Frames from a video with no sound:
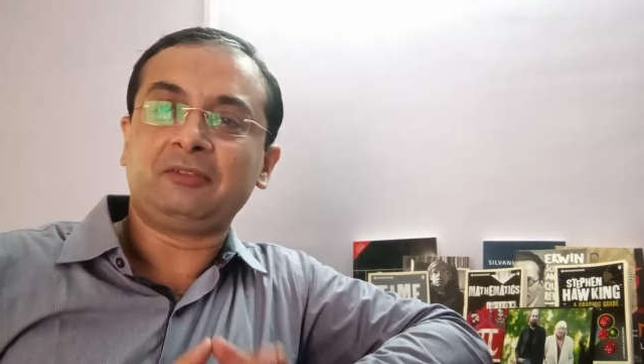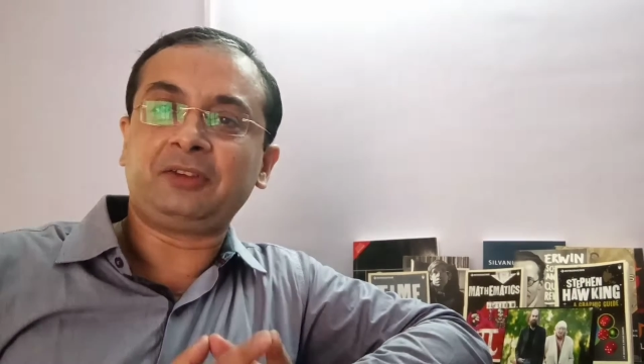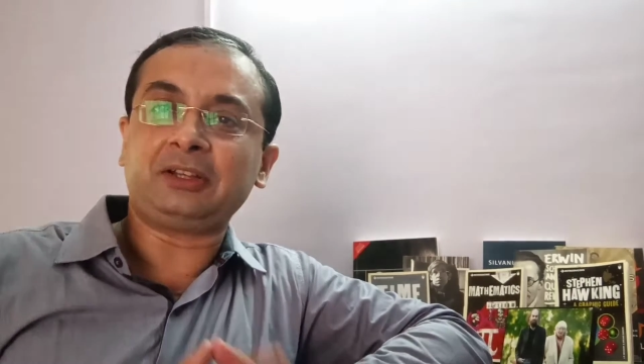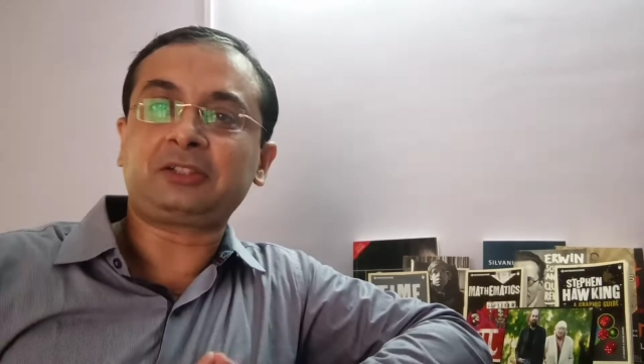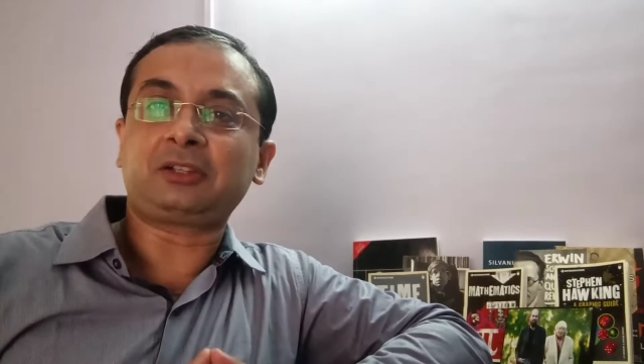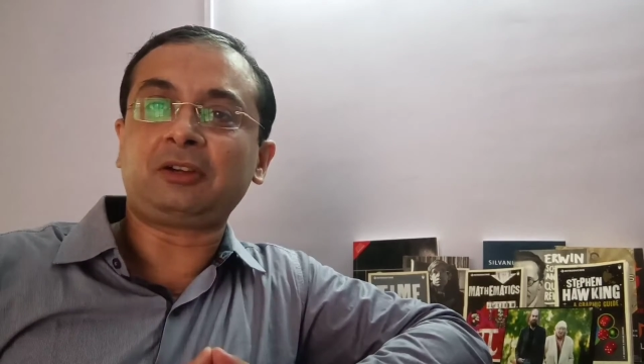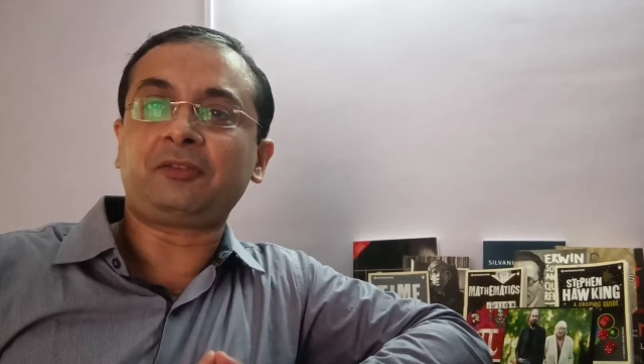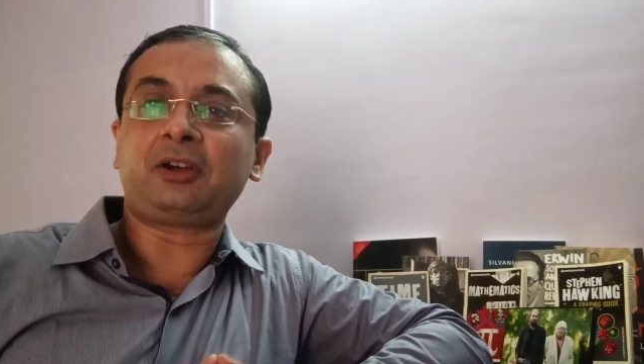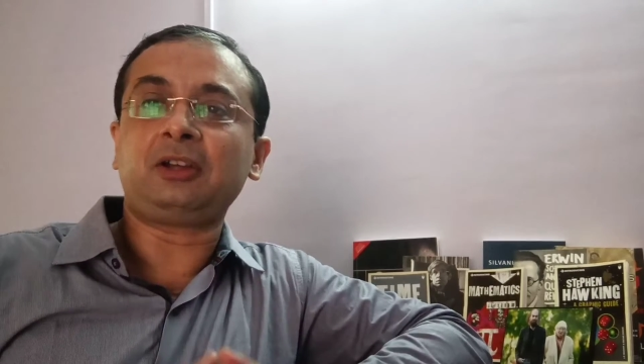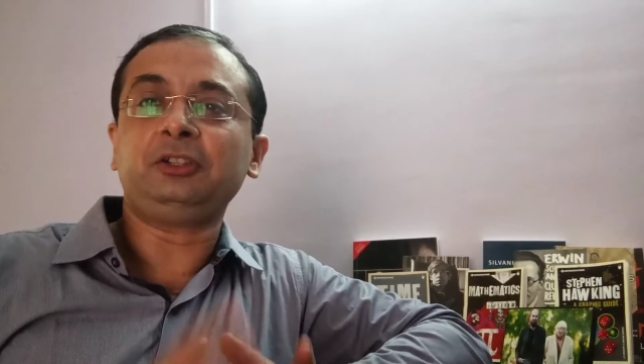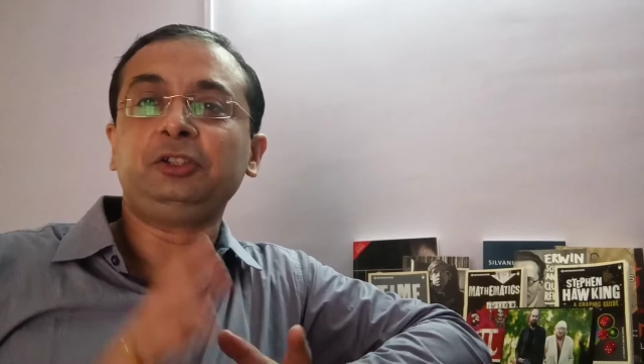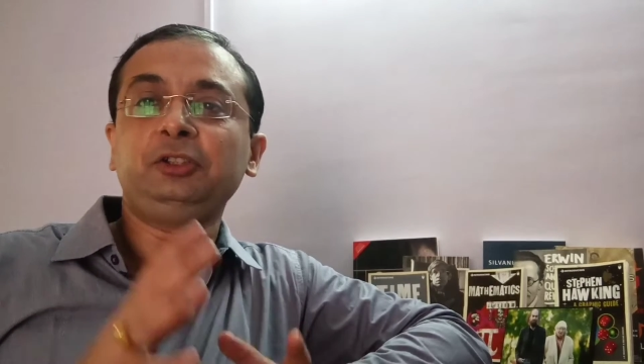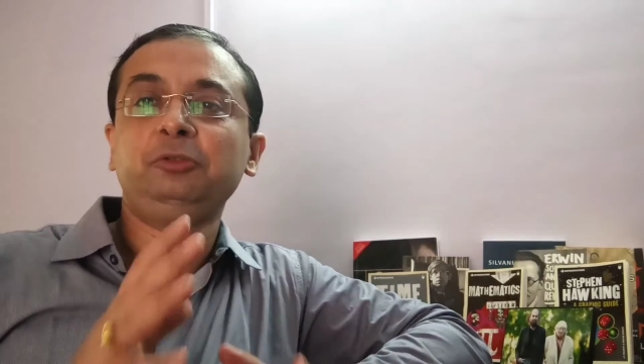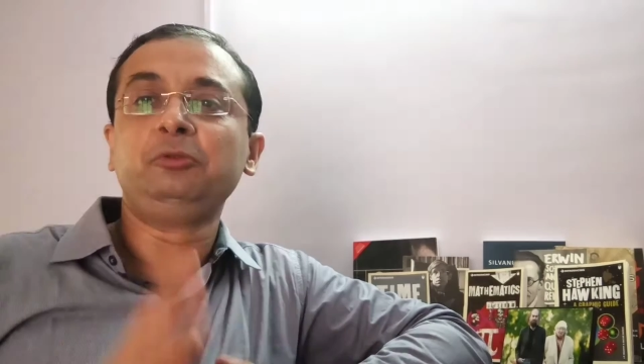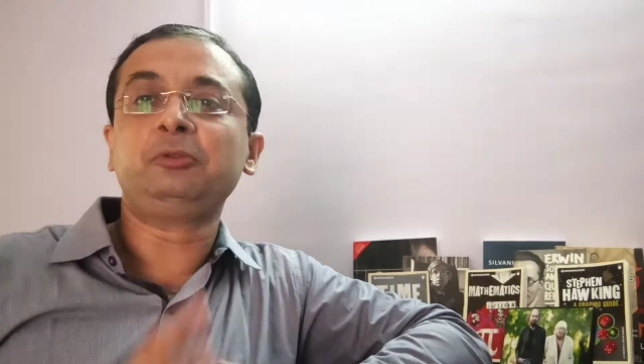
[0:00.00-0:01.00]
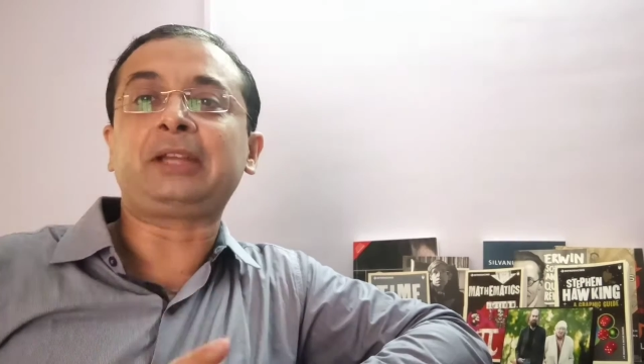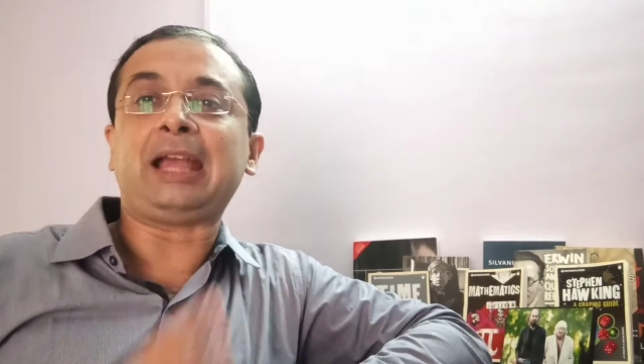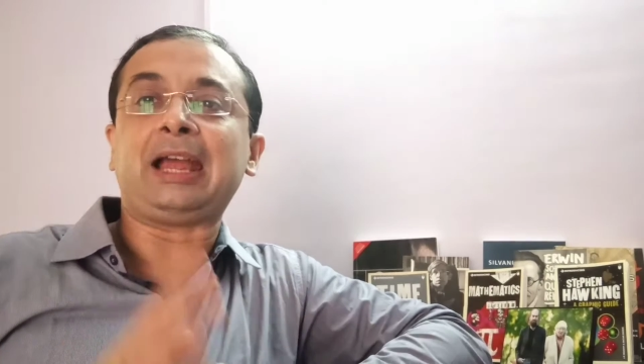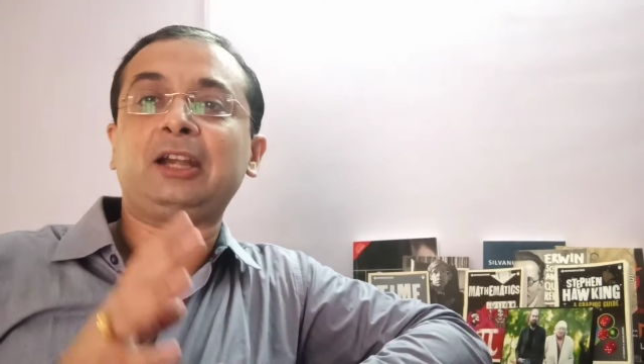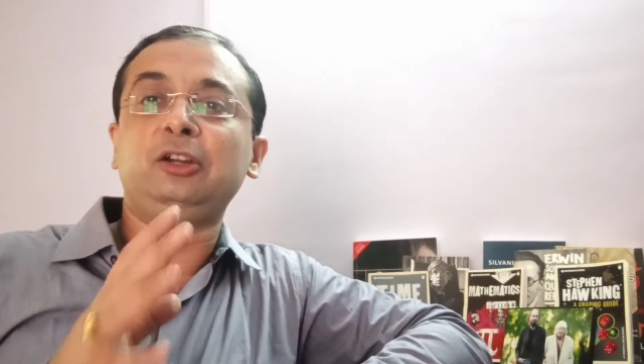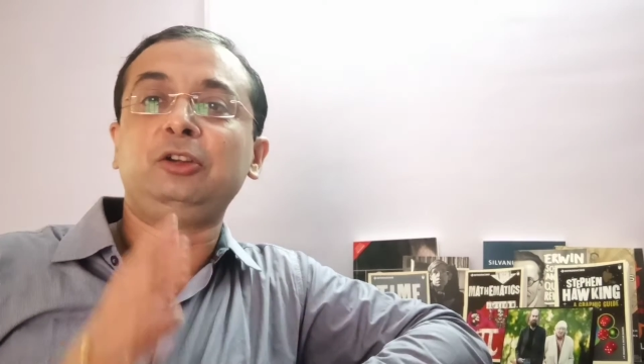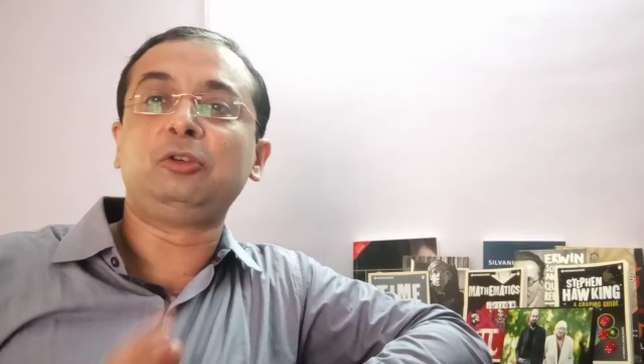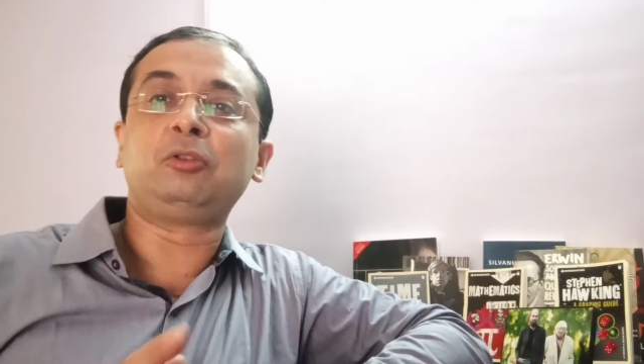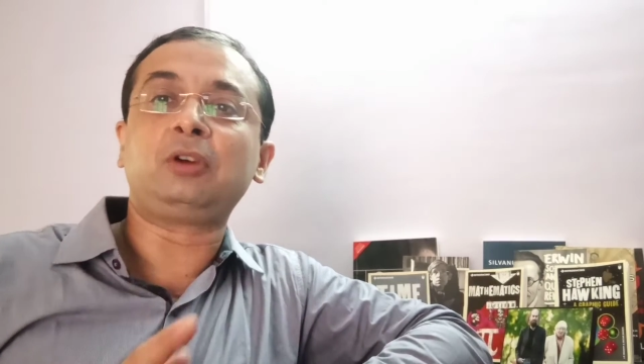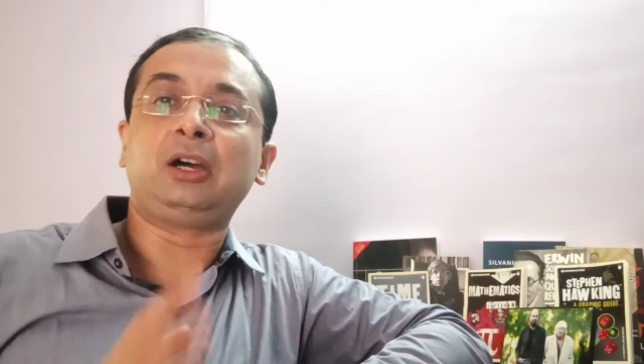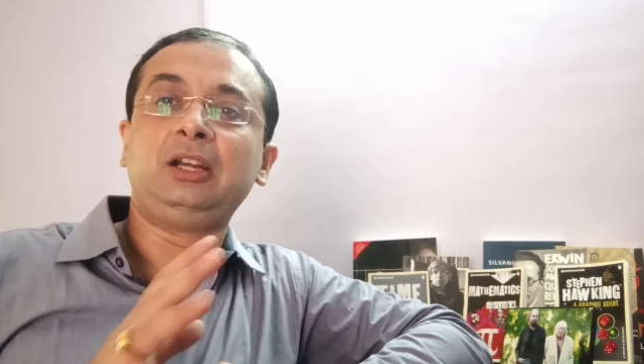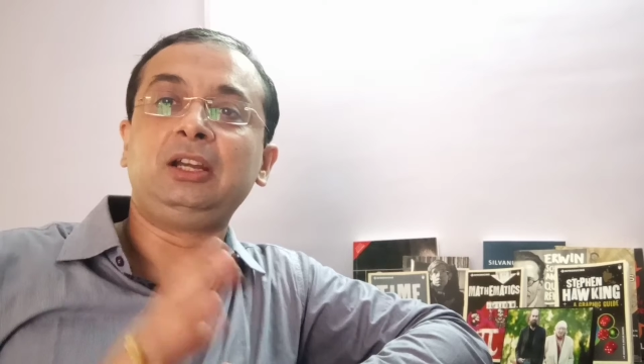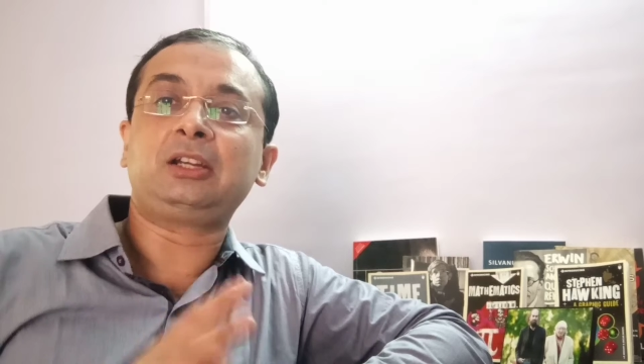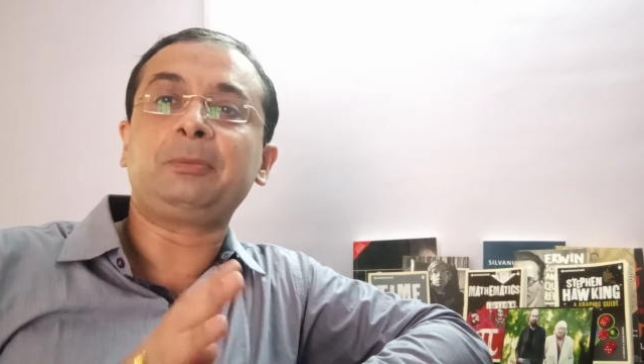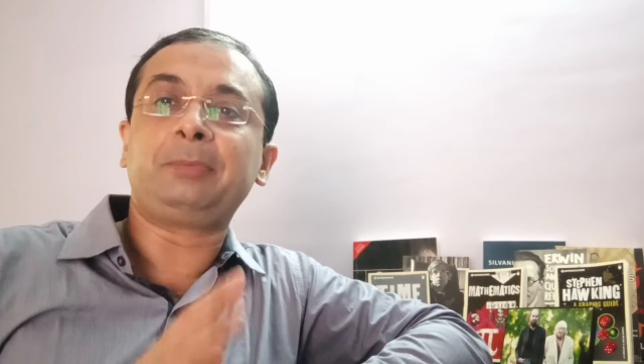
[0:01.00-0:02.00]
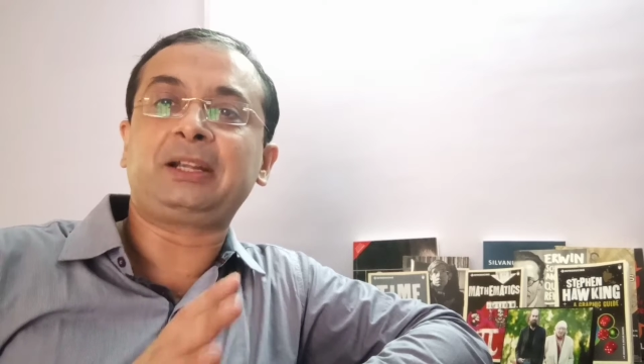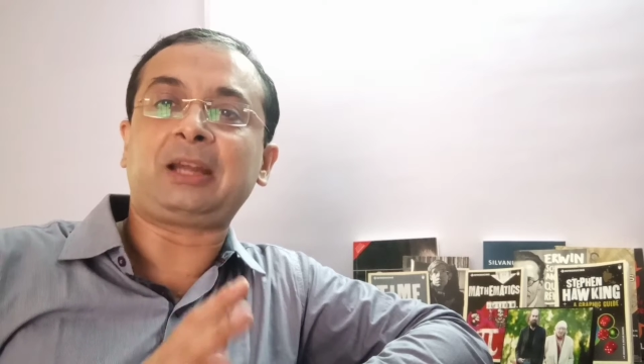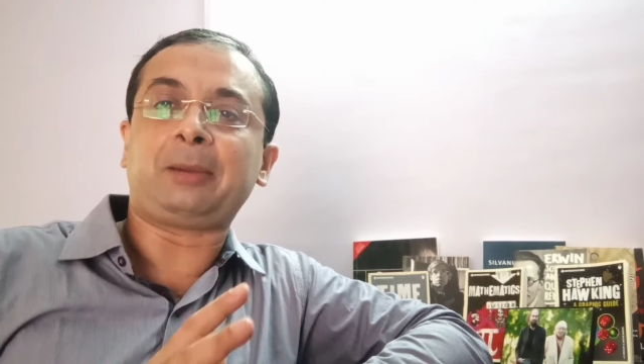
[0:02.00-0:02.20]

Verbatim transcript: First of all, you can know a little bit